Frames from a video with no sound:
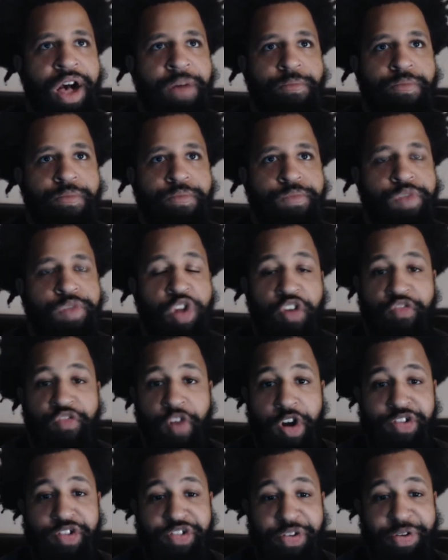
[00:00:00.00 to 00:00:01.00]
So far,
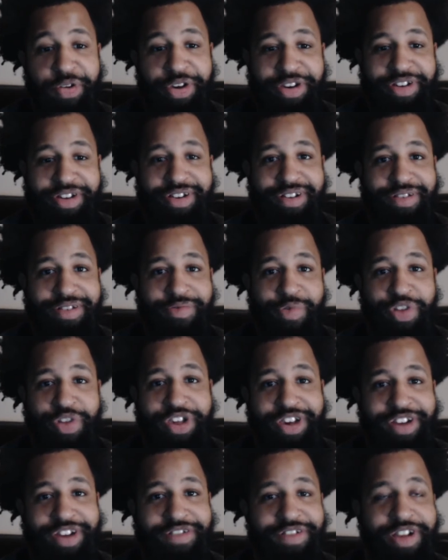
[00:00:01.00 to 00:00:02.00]
so good. Really
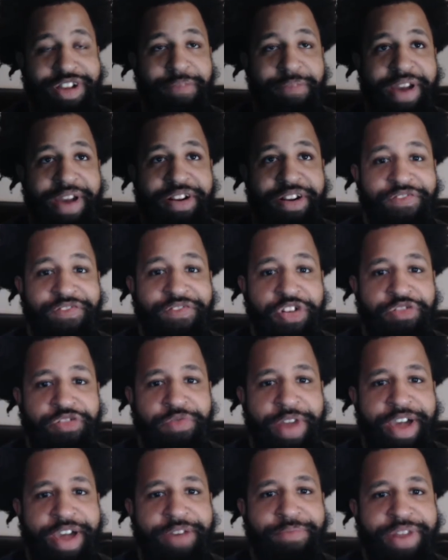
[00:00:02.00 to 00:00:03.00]
good competitive first
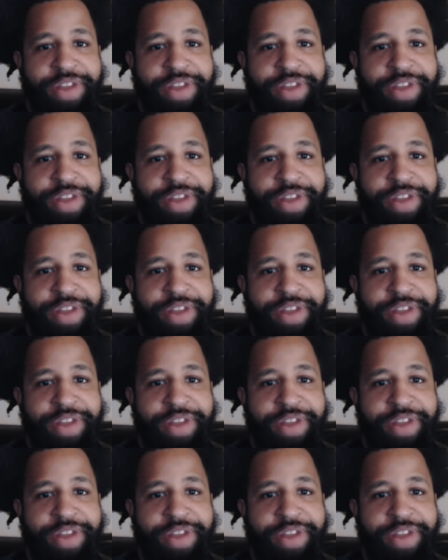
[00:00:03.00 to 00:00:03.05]
round.